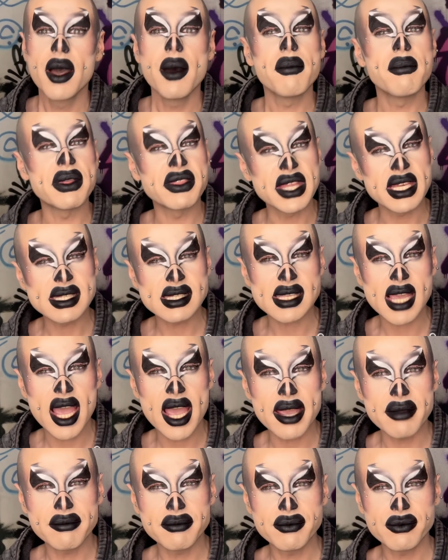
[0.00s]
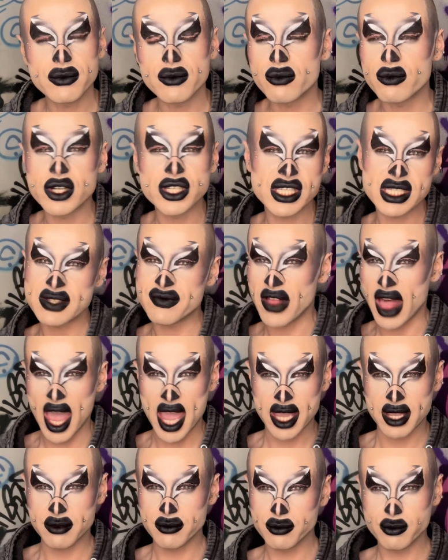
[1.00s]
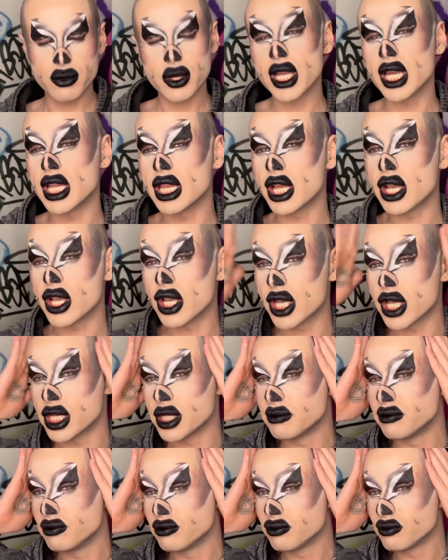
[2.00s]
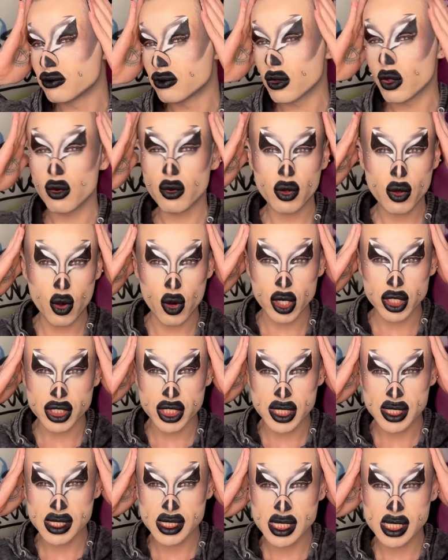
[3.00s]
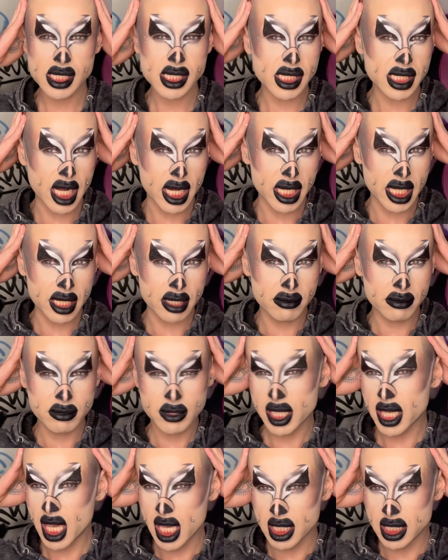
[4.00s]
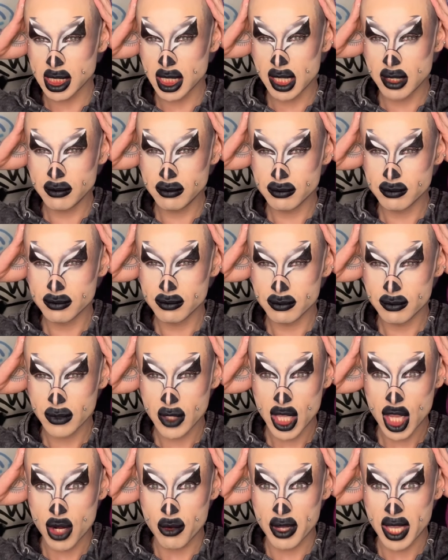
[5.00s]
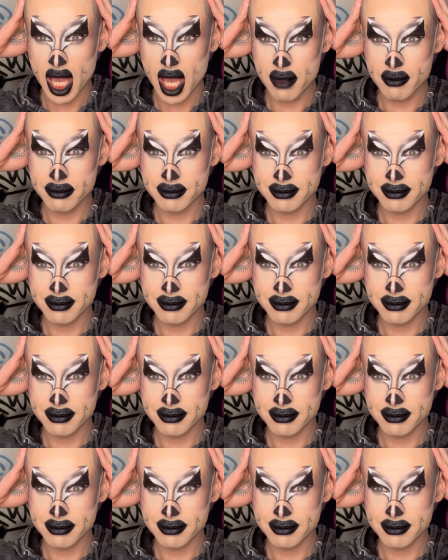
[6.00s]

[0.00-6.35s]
But this time, we're just flying. We're gonna look good. Gorgeous, stunning. Canada, here we come.